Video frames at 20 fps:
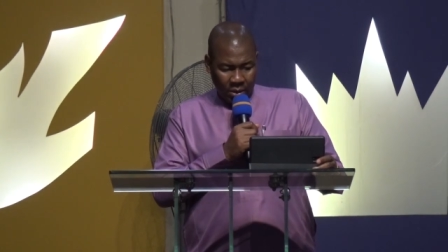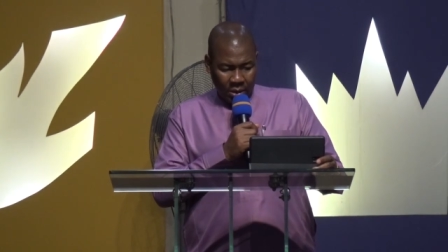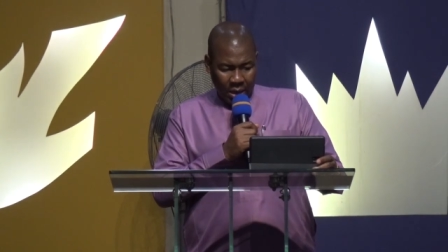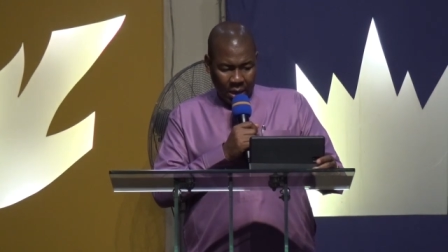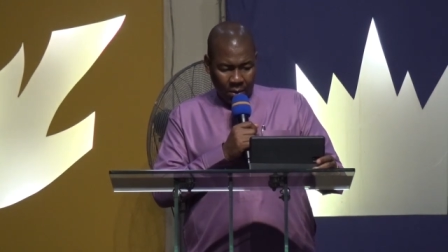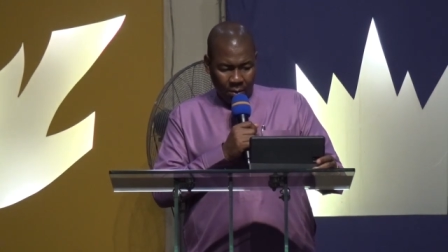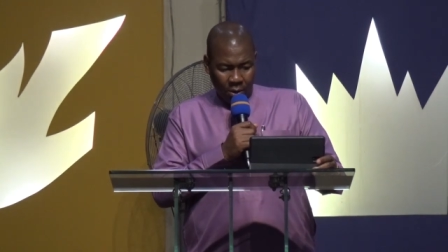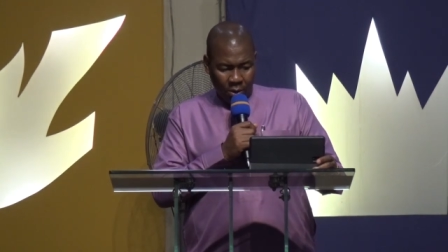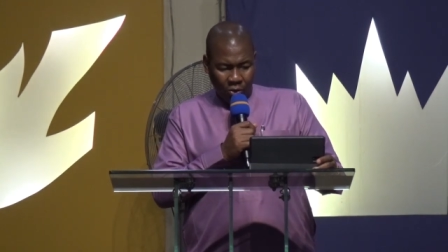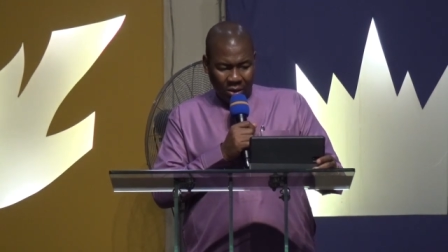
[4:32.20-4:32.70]

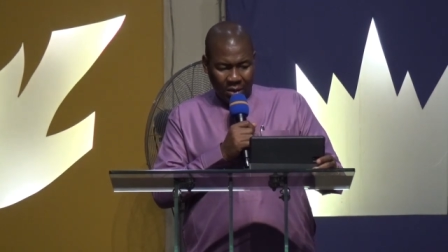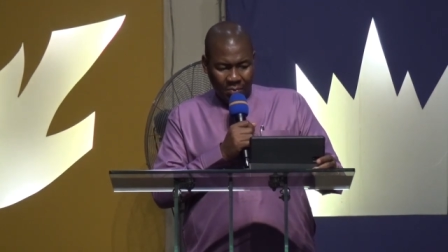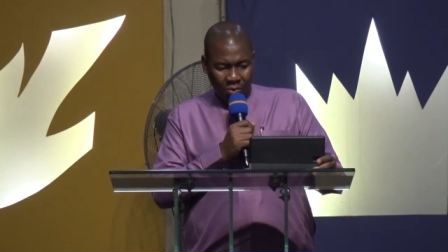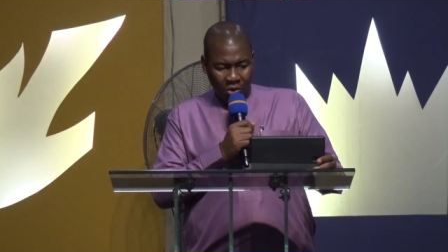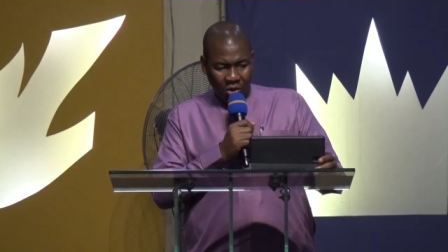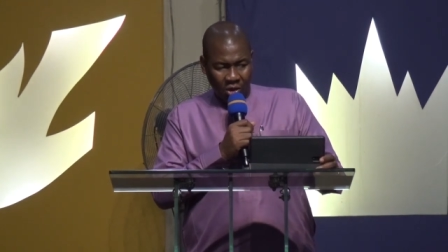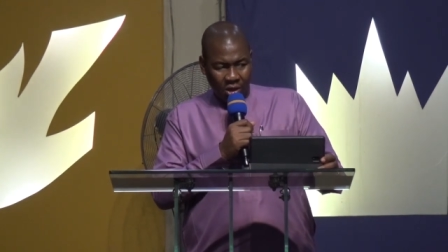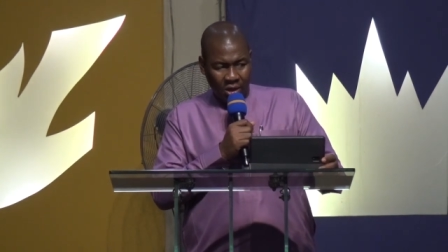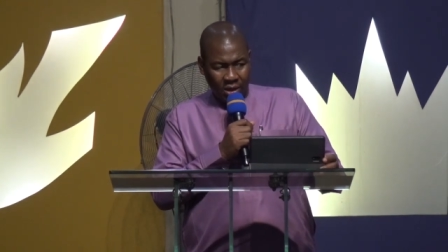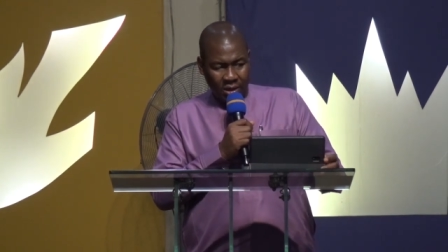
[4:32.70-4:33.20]
I want to
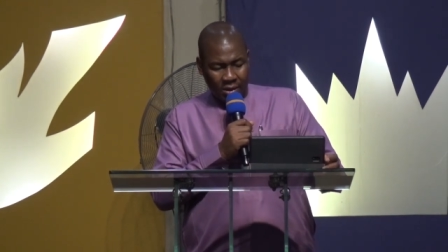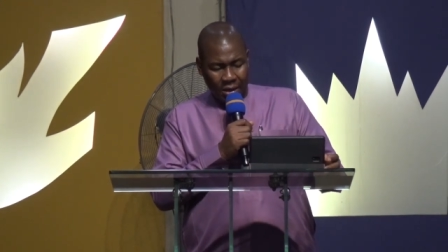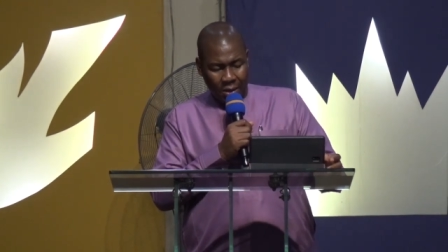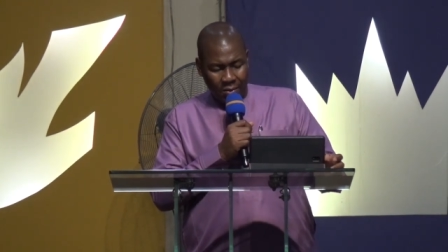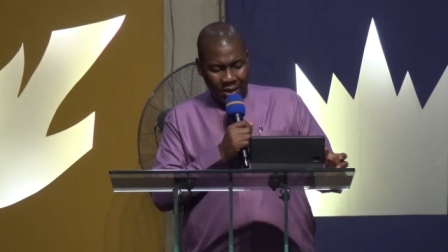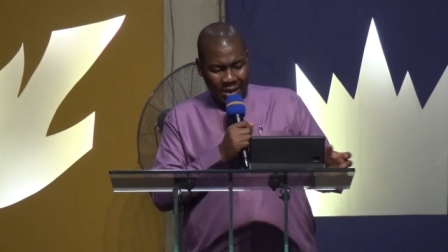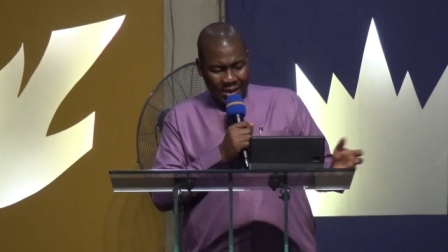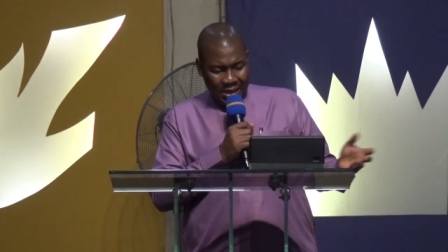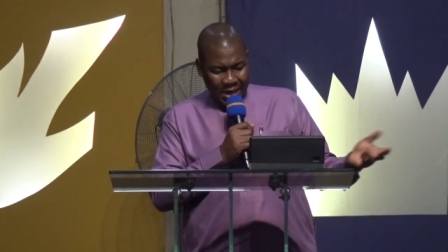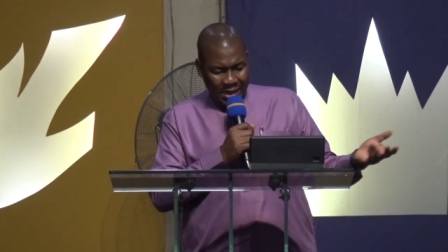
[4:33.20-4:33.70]
appreciate
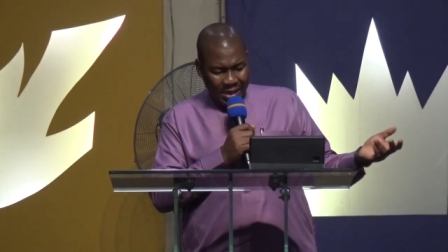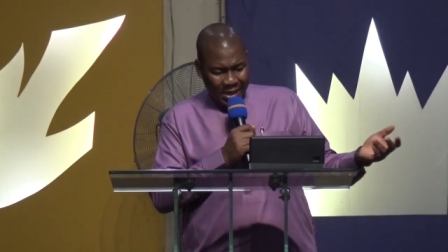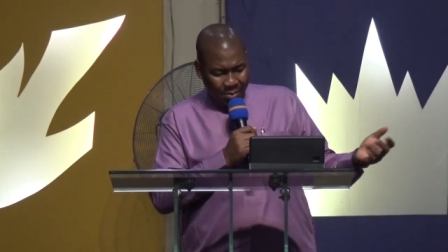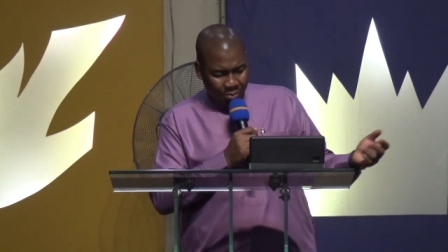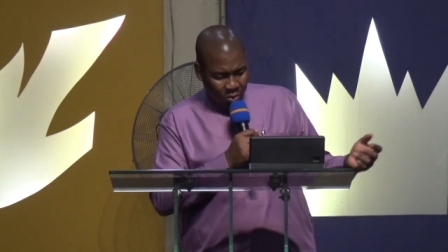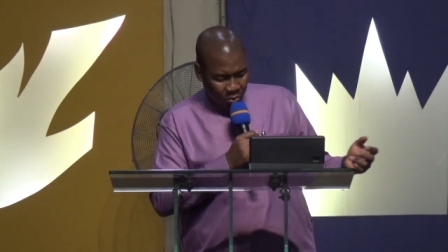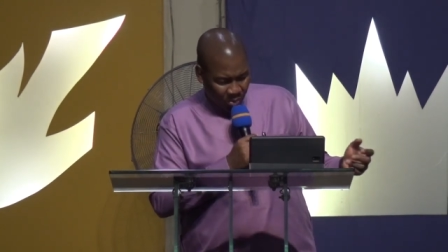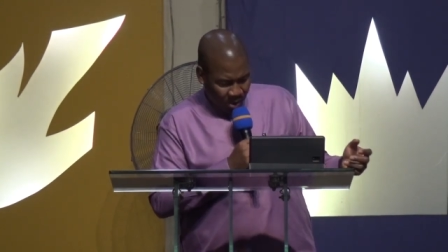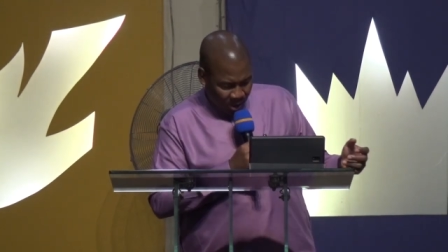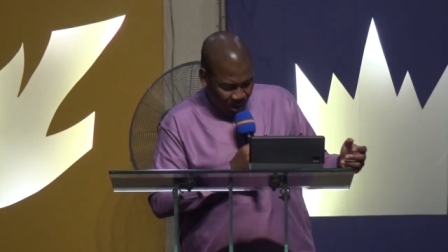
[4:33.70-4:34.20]
our daddy and
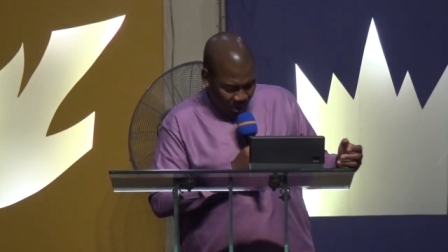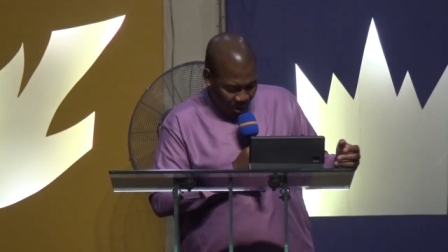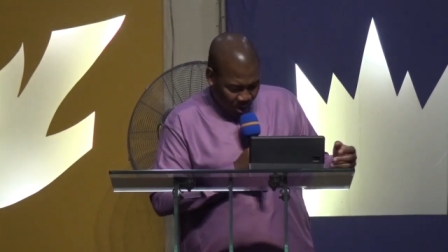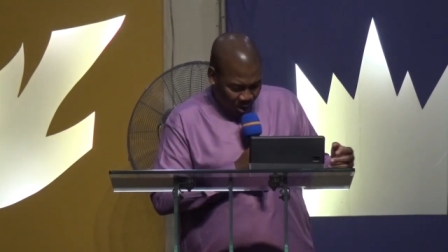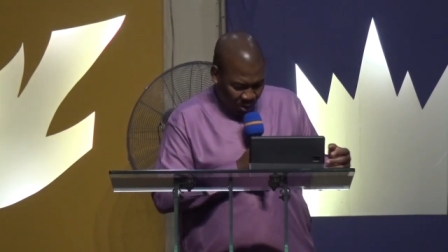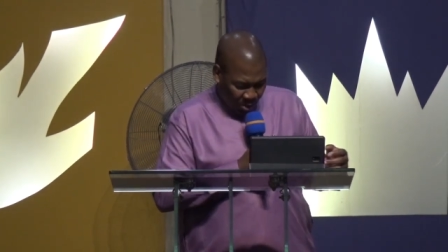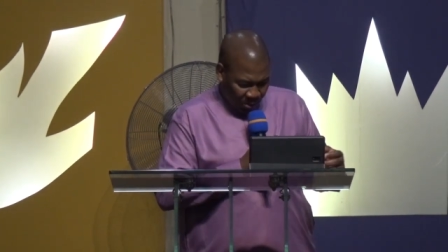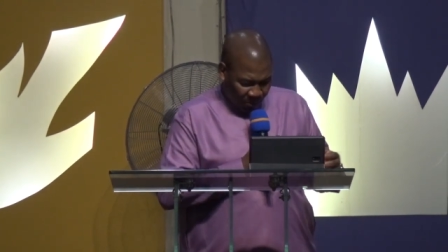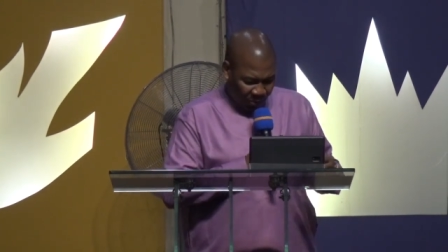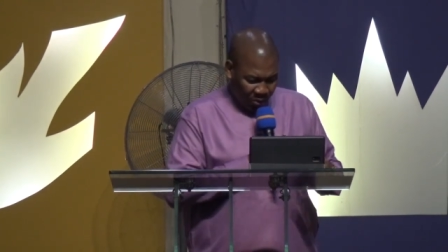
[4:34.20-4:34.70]
mommy in the
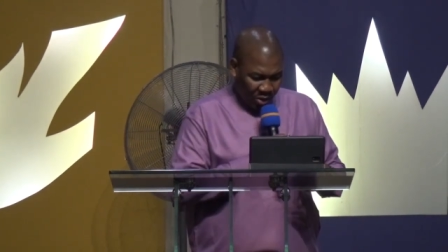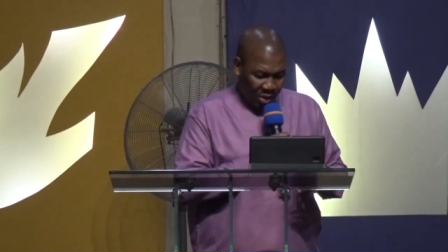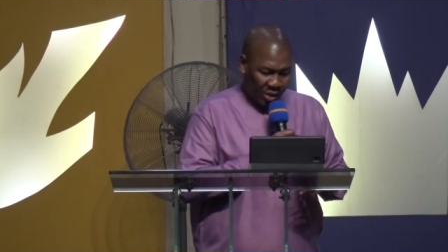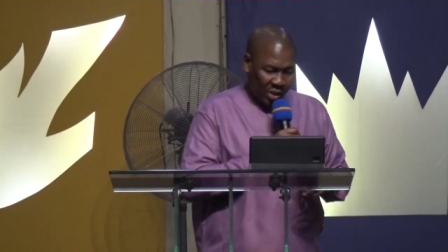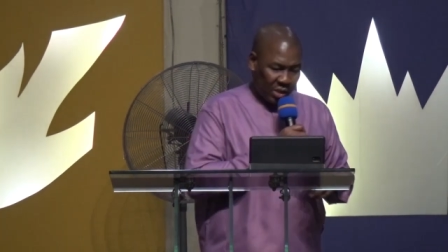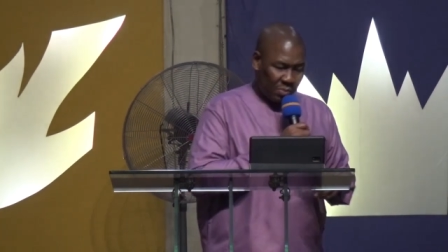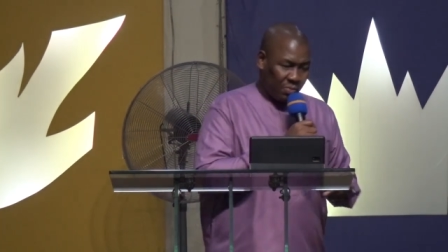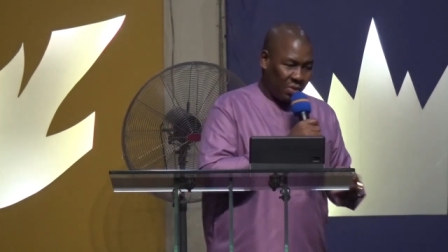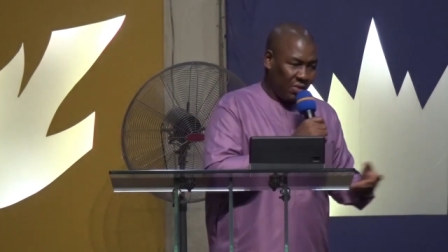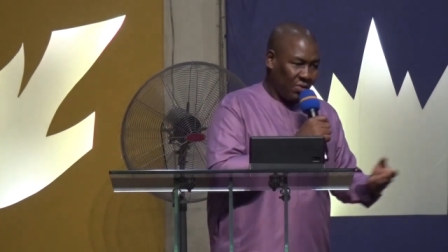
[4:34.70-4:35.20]
Lord for
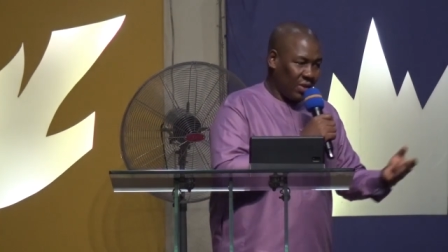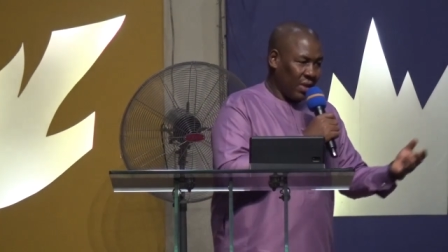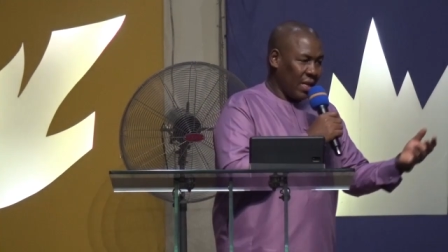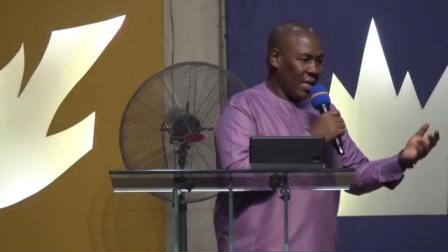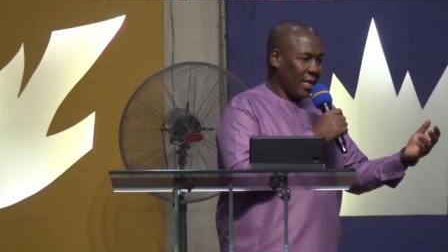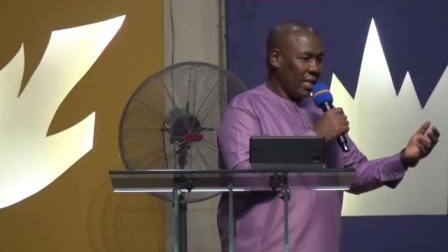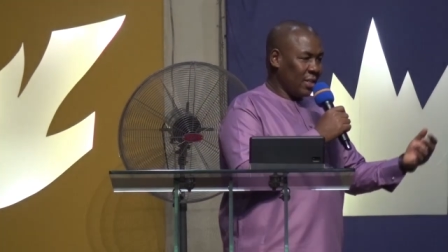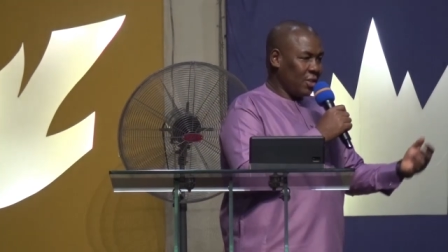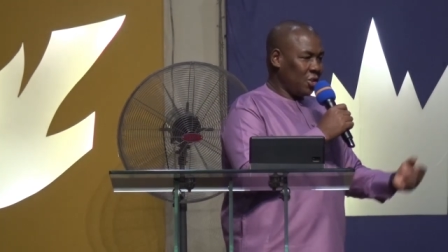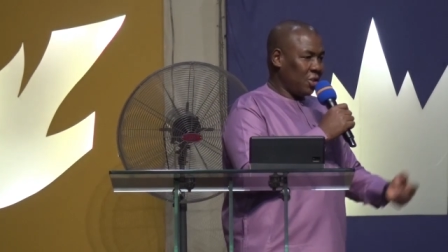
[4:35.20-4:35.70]
this
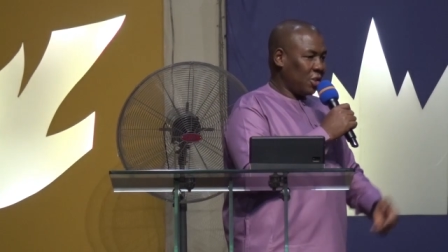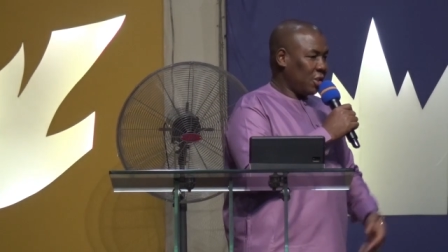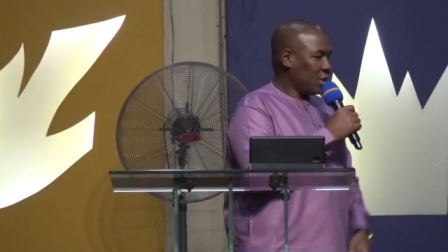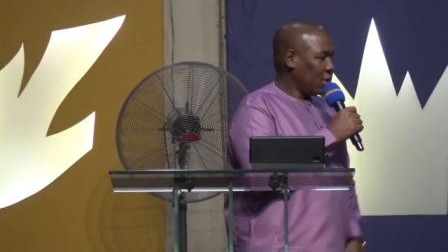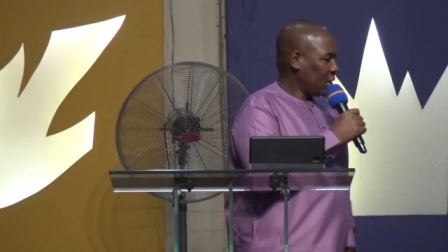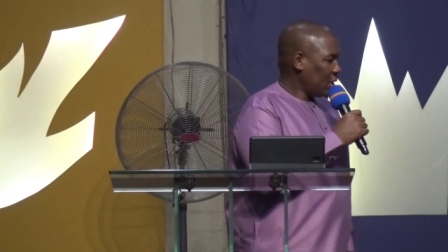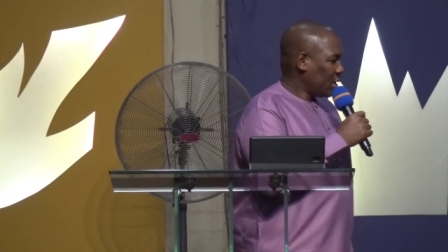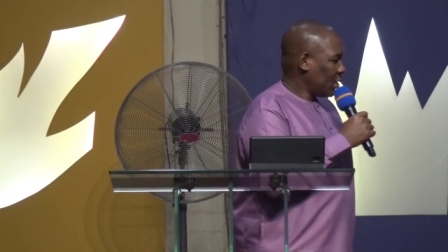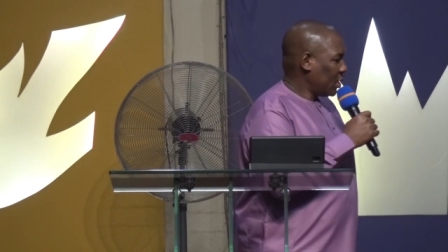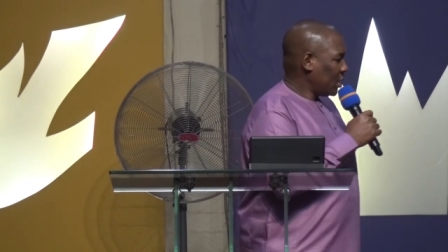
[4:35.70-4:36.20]
privilege
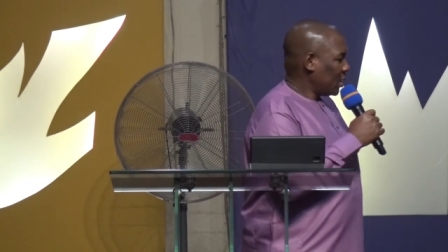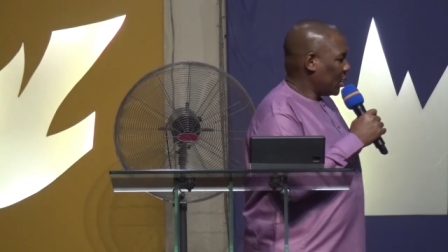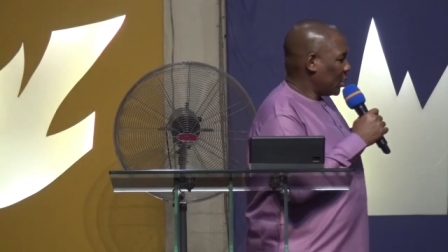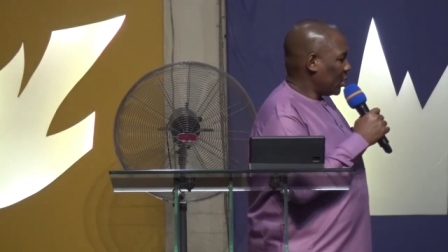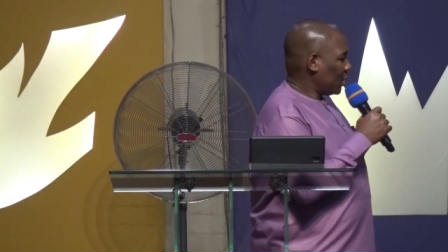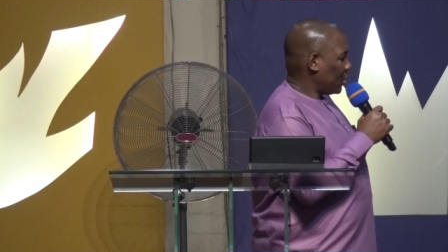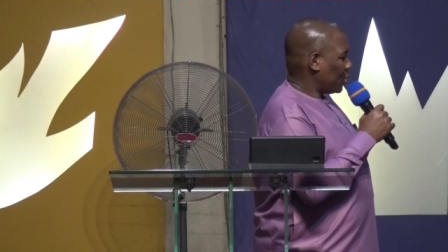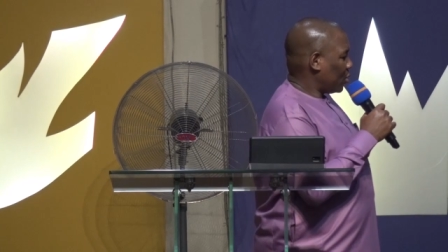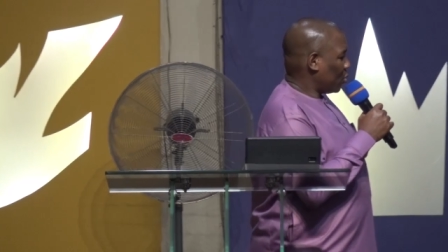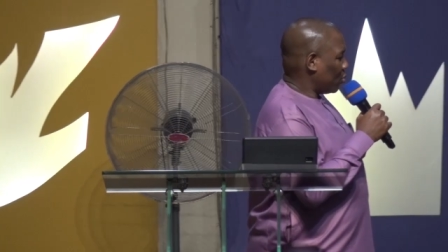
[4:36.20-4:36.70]

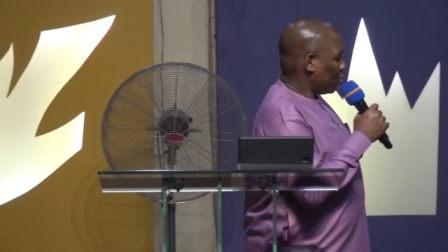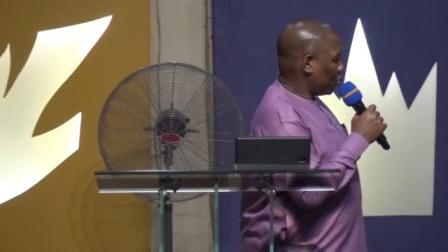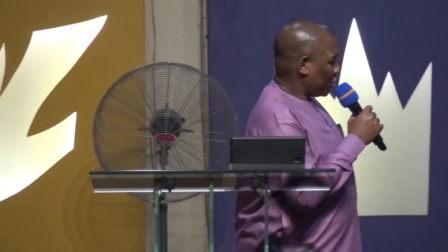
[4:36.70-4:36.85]
to